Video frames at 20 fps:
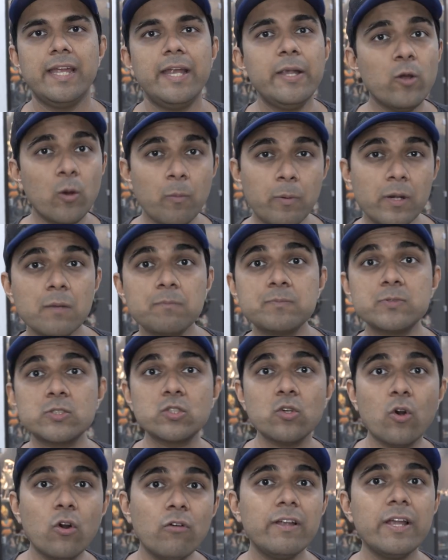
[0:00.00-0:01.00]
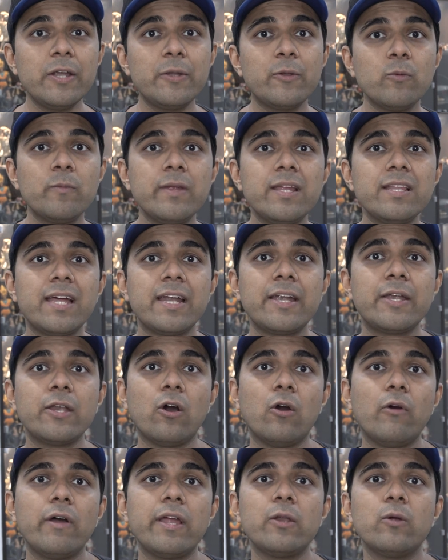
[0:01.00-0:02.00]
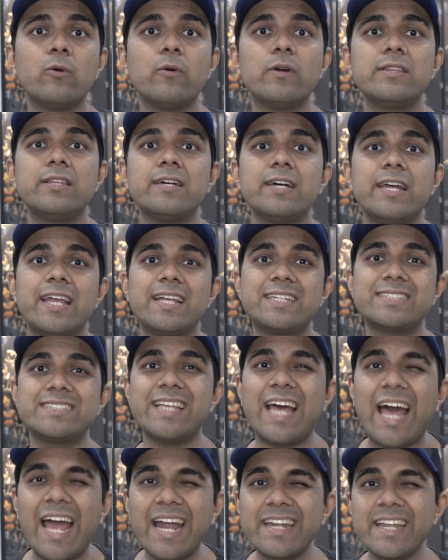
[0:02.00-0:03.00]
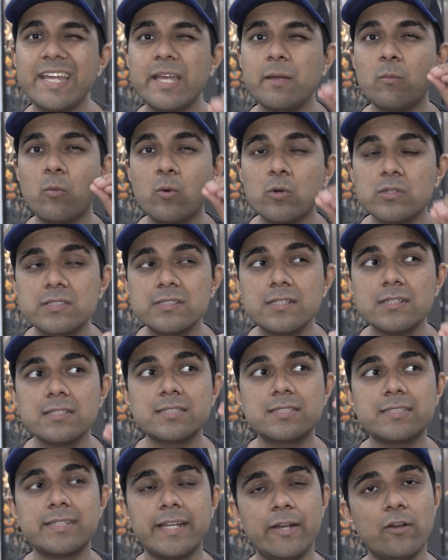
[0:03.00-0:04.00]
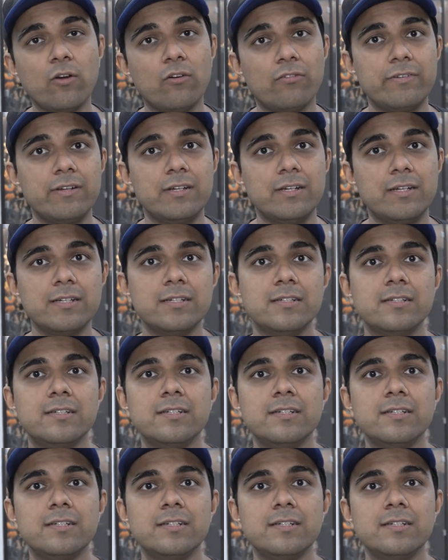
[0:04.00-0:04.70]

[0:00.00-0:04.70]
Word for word: It opened up so well to me that now I know the exact emotional state of it.